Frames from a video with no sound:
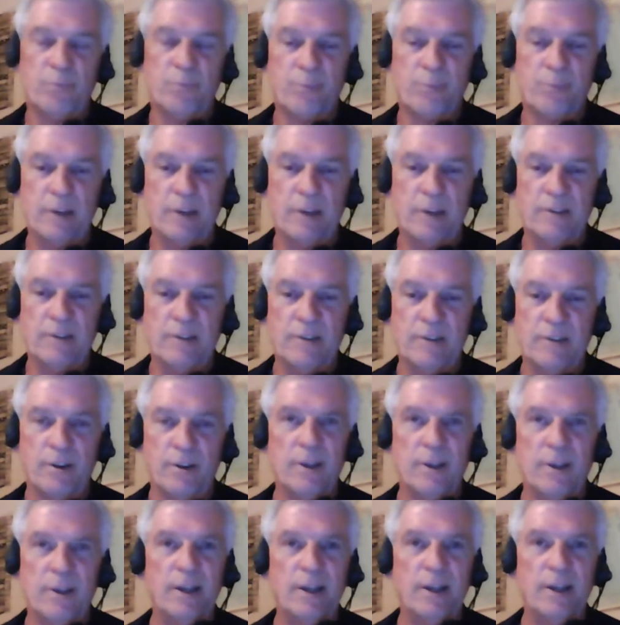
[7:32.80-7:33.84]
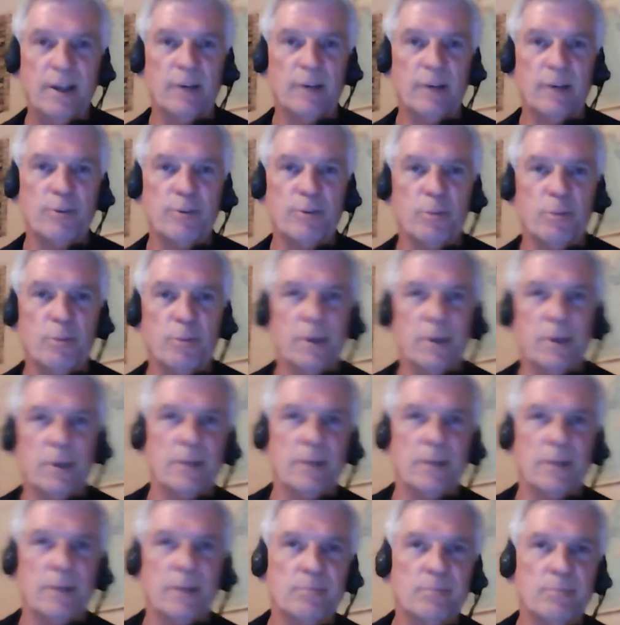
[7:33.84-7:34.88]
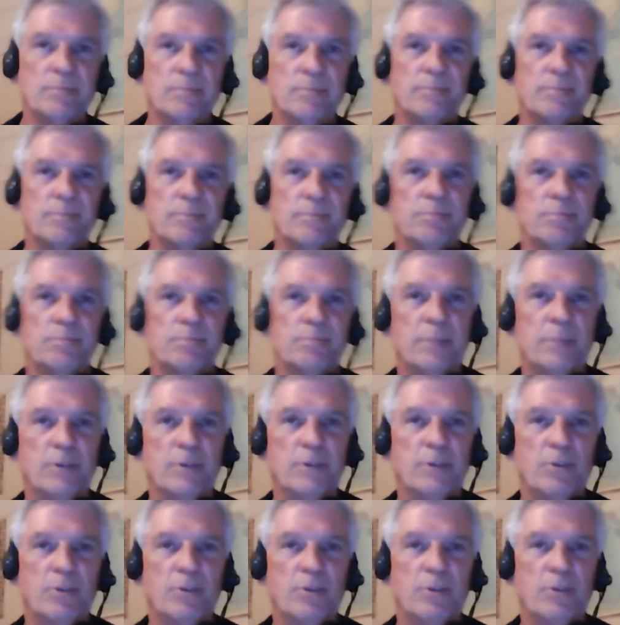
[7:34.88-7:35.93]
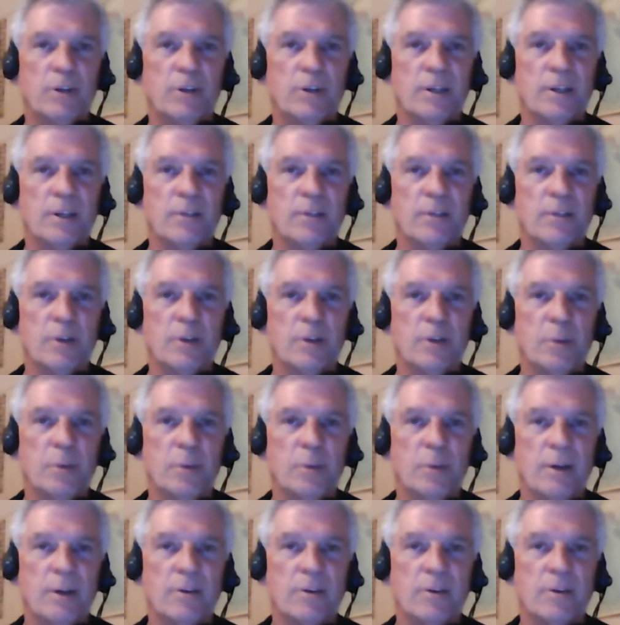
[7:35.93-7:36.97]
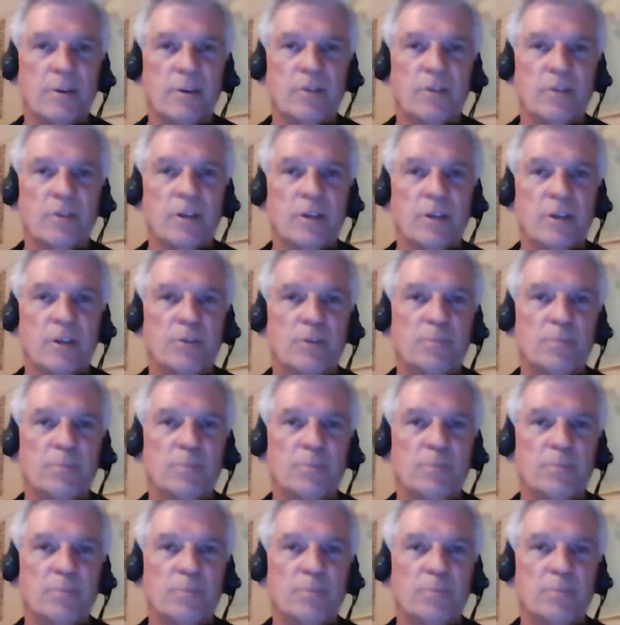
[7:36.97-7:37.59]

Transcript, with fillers: So enough from me. Be interested to hear your feedback. Cheers.